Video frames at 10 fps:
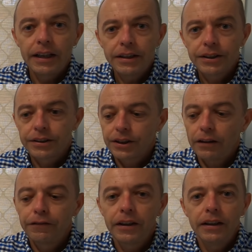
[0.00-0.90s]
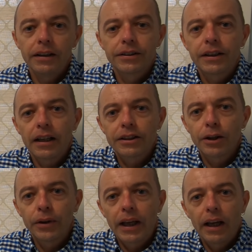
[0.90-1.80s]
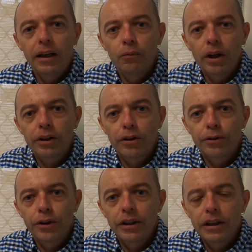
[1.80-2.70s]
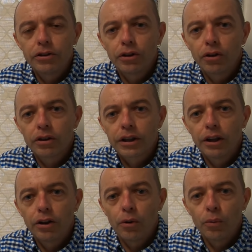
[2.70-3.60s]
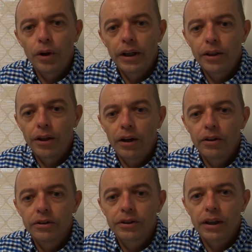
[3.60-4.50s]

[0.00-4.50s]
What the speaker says: here's the safety stats. So again, won't go through these, you guys can read those,